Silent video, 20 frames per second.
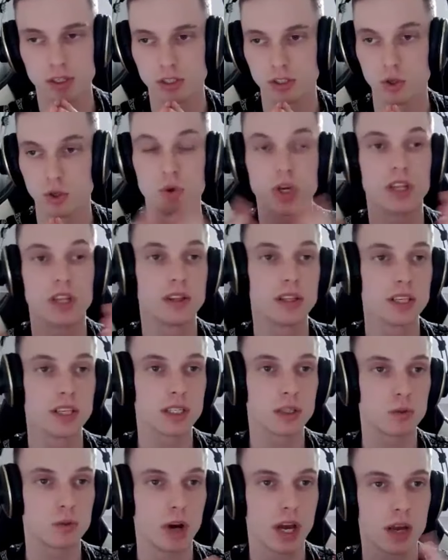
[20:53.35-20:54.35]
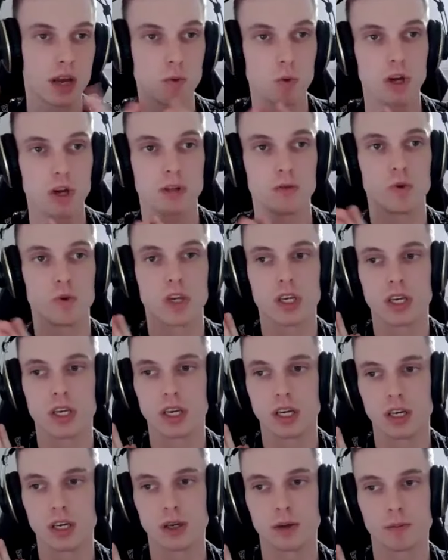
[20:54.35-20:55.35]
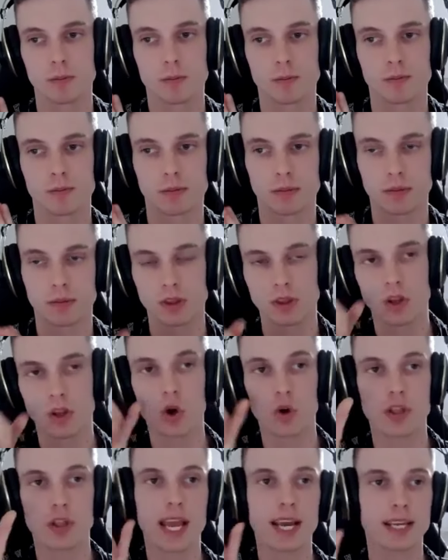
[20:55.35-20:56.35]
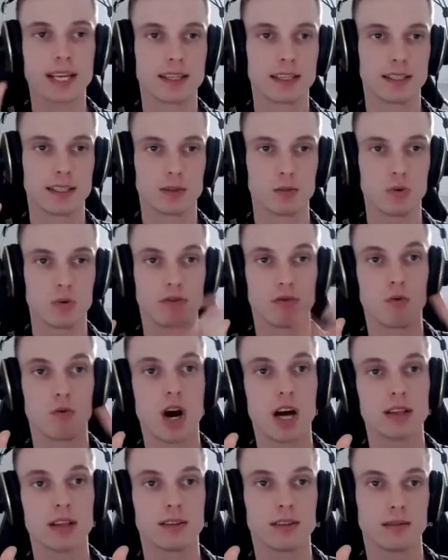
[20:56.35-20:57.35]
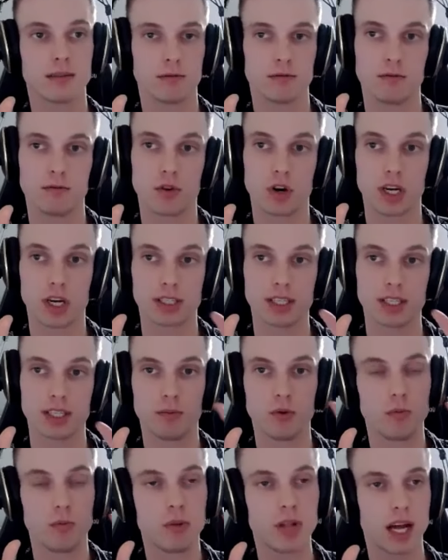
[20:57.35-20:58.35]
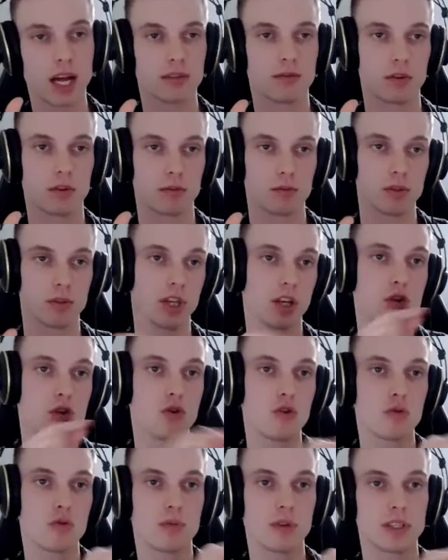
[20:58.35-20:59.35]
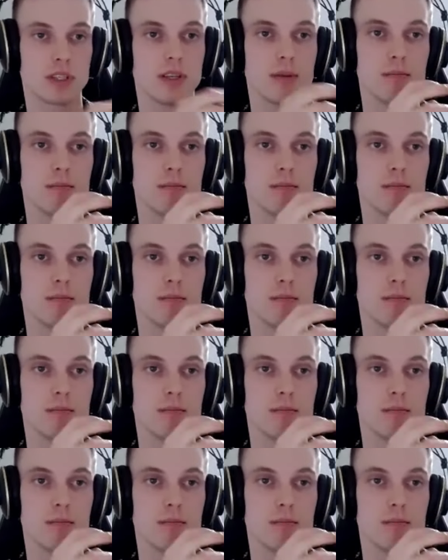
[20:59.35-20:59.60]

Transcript: So in this way, when we connect this with one, for example, platform, the YouTube is the